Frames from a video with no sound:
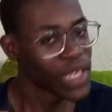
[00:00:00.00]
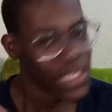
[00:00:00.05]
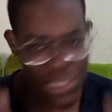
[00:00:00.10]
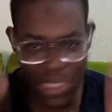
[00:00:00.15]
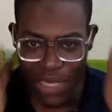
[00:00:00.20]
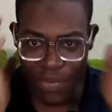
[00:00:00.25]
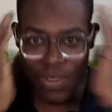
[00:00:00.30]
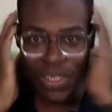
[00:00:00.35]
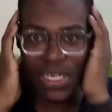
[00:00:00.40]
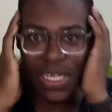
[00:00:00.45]

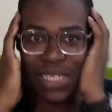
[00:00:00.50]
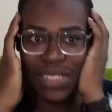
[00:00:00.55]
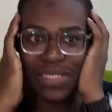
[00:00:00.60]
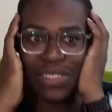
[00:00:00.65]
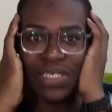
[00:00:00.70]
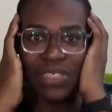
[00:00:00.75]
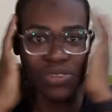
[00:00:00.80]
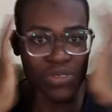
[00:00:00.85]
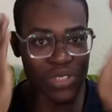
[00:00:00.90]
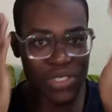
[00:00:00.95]
Think about that.
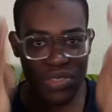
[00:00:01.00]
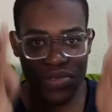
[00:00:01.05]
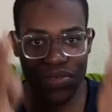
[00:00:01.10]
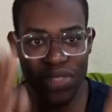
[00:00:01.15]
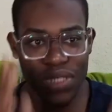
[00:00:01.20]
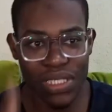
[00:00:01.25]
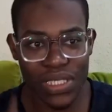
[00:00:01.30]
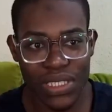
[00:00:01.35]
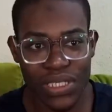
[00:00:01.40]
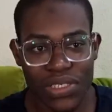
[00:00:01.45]
It was
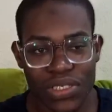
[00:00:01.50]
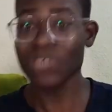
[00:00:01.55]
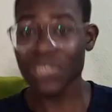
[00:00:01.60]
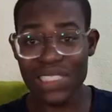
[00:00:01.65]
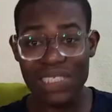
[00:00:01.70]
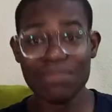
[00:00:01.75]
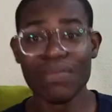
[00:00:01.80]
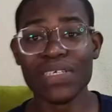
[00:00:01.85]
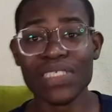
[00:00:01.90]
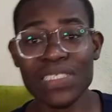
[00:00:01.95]
crazy. Just
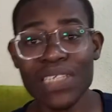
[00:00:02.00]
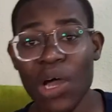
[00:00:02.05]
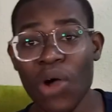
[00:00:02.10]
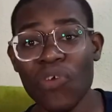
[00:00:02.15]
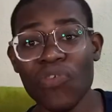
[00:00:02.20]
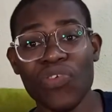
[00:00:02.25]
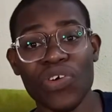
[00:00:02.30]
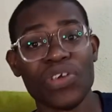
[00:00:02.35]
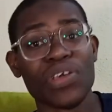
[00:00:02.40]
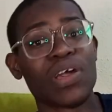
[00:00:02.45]
imagine how
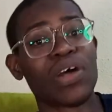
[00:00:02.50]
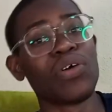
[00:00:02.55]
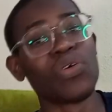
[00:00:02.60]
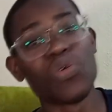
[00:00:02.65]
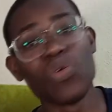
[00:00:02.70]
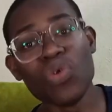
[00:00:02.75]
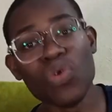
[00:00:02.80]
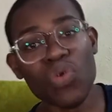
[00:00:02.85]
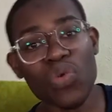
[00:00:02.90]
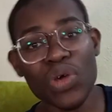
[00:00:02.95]
far you can
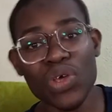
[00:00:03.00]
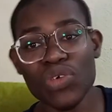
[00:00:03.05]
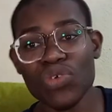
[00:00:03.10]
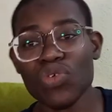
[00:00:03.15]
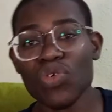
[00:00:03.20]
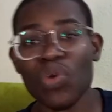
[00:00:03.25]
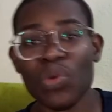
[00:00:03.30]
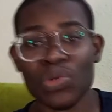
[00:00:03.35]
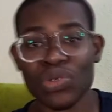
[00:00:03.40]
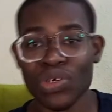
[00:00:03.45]
go when you
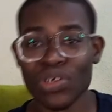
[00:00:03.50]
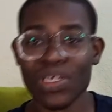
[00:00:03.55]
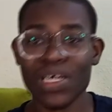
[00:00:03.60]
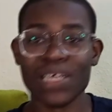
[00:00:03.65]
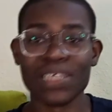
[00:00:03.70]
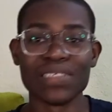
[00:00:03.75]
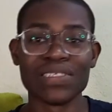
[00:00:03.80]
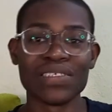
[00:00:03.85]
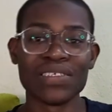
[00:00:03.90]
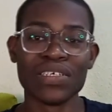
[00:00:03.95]
go with
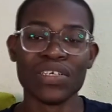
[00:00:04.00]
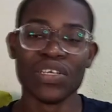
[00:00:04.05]
others.